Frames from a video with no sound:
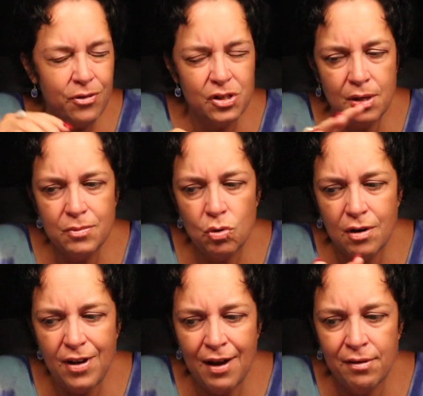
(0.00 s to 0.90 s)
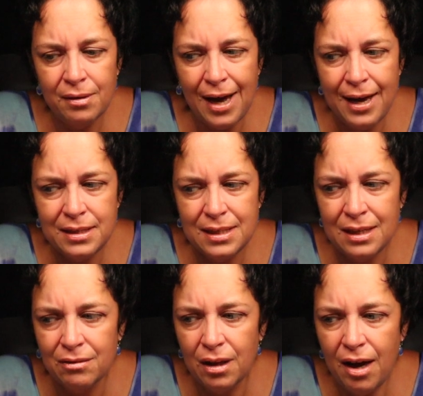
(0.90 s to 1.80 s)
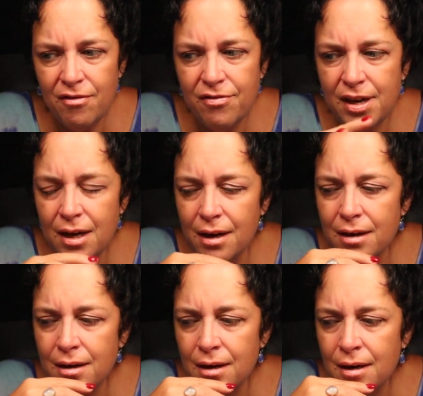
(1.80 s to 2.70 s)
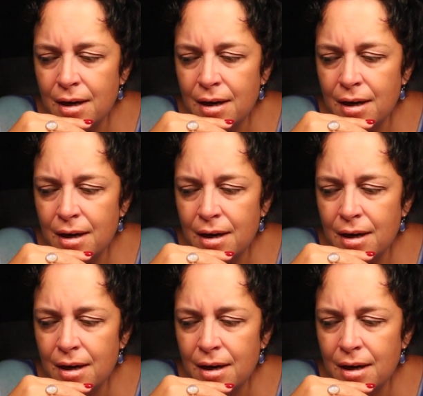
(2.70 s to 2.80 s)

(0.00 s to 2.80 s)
There's some sort of everlasting love here